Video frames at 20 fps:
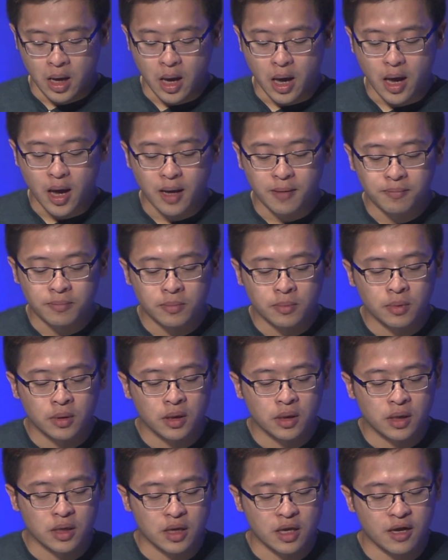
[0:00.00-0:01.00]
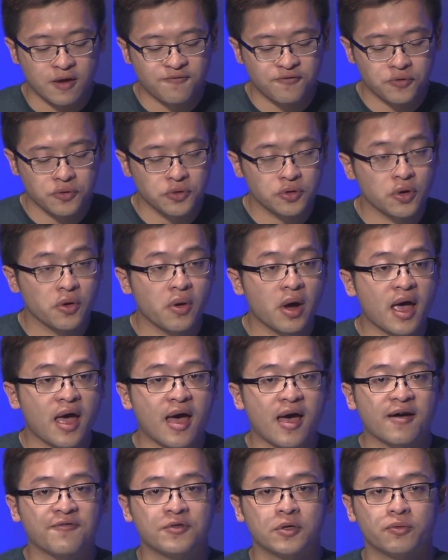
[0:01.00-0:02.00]
And if you don't
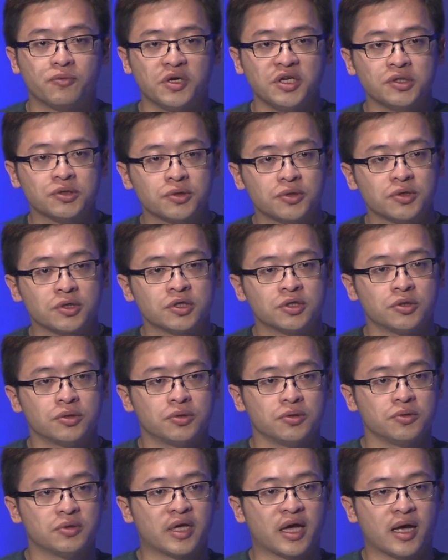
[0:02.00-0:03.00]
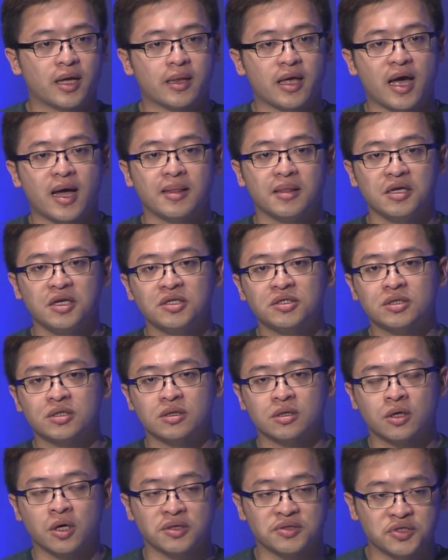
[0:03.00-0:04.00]
have the resource to do that, at least
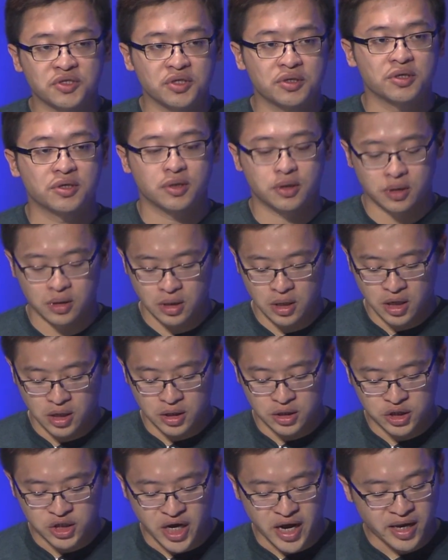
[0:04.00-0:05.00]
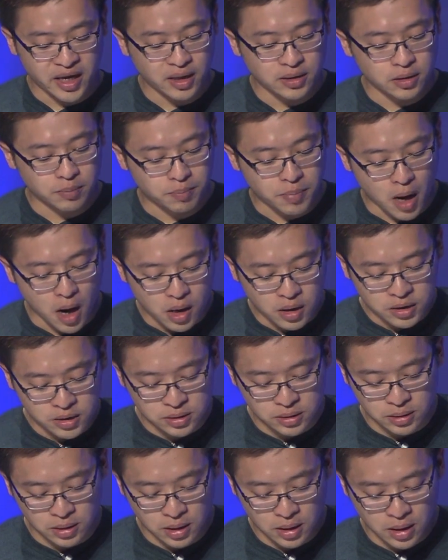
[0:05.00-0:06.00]
consider checking the box
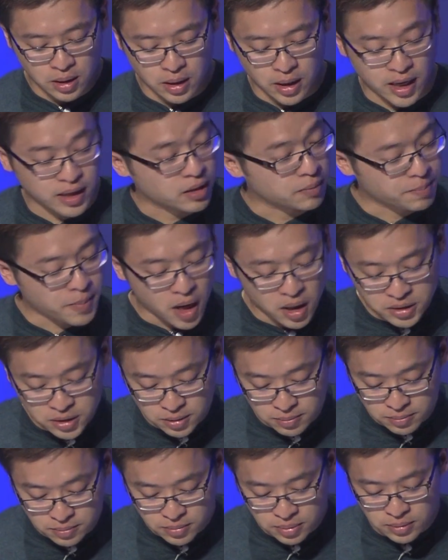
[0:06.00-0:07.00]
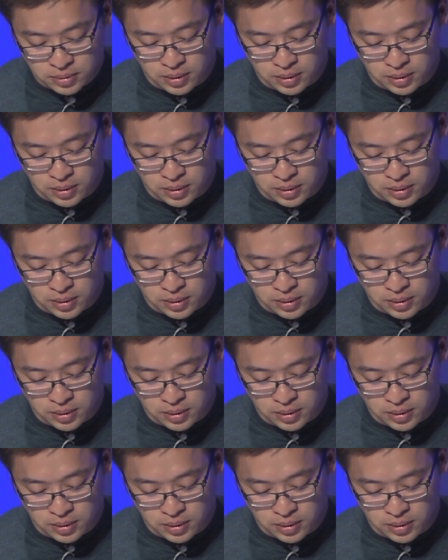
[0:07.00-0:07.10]
at the bottom,